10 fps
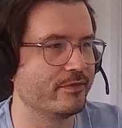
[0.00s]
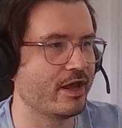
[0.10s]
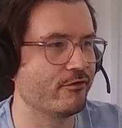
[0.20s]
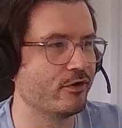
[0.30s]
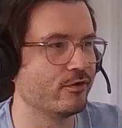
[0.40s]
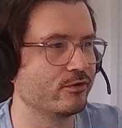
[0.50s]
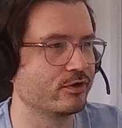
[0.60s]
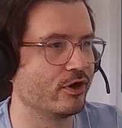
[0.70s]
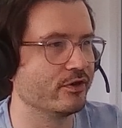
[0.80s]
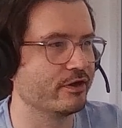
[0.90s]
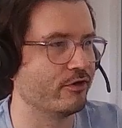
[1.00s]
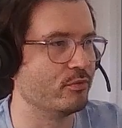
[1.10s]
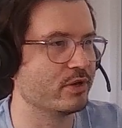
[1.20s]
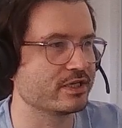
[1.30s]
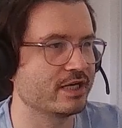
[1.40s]
They're all got their
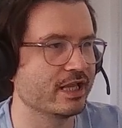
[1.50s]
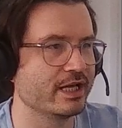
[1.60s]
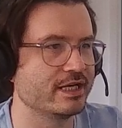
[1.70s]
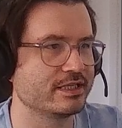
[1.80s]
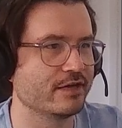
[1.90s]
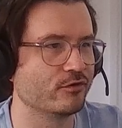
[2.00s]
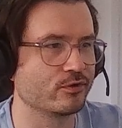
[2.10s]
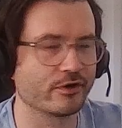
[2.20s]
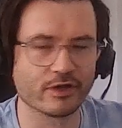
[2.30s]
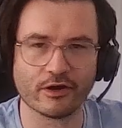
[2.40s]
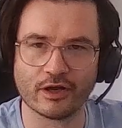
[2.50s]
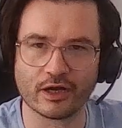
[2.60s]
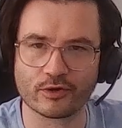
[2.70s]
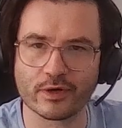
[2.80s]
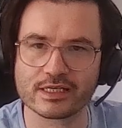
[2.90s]
own personalities, they've all got their
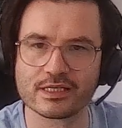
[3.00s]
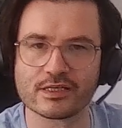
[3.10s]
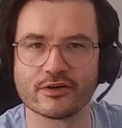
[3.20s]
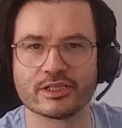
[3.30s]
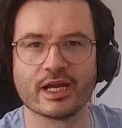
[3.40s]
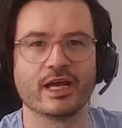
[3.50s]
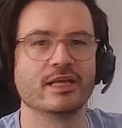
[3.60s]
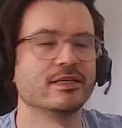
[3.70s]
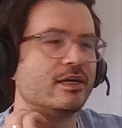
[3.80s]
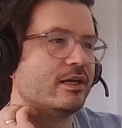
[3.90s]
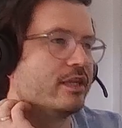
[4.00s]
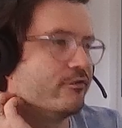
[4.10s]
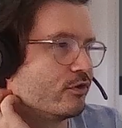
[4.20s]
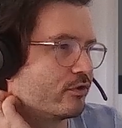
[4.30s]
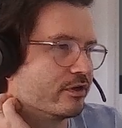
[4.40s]
quests associated,
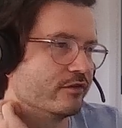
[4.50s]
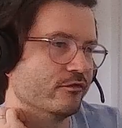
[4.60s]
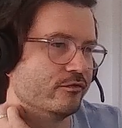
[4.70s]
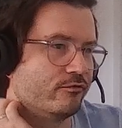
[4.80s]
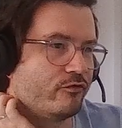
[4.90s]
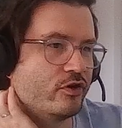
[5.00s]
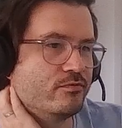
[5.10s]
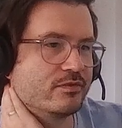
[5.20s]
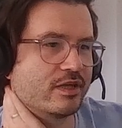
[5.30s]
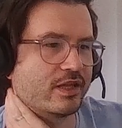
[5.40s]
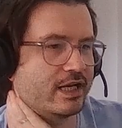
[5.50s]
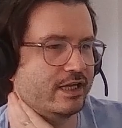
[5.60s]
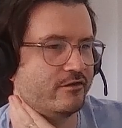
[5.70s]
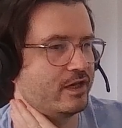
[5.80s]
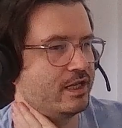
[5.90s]
they've all got different rooms that they
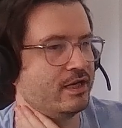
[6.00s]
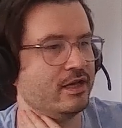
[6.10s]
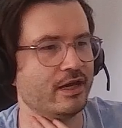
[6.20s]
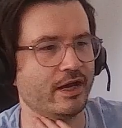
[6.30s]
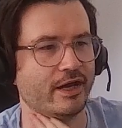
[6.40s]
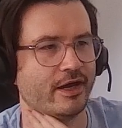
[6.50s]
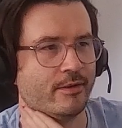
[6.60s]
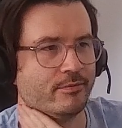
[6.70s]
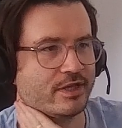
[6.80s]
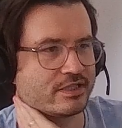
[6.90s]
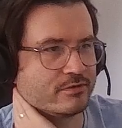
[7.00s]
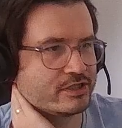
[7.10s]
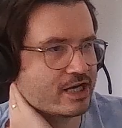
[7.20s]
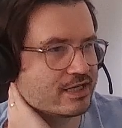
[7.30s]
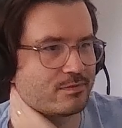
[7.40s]
live in, there's some
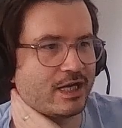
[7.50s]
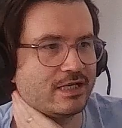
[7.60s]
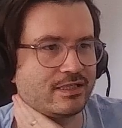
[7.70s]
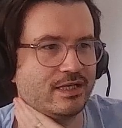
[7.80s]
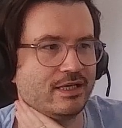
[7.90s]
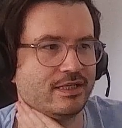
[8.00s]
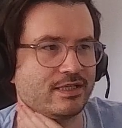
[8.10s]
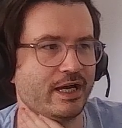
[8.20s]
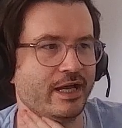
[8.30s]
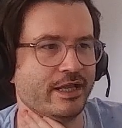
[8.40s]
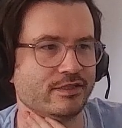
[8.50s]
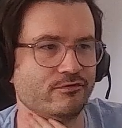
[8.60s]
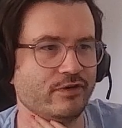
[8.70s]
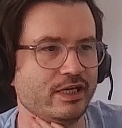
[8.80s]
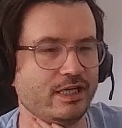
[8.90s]
shared spaces, and
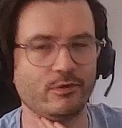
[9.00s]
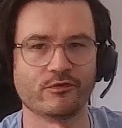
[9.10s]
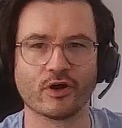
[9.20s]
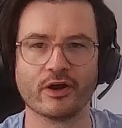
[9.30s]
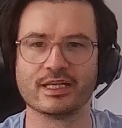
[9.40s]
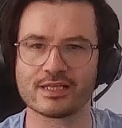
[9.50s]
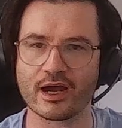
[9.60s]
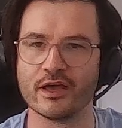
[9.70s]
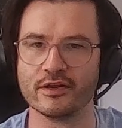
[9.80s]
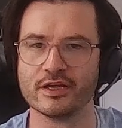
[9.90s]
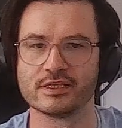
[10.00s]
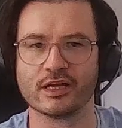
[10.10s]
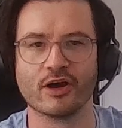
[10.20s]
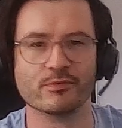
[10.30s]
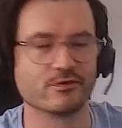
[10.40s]
really we've got an entire
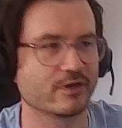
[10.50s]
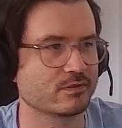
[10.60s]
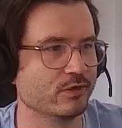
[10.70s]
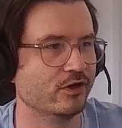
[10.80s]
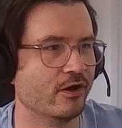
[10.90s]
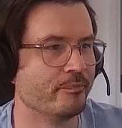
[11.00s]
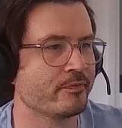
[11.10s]
nursing home to explore.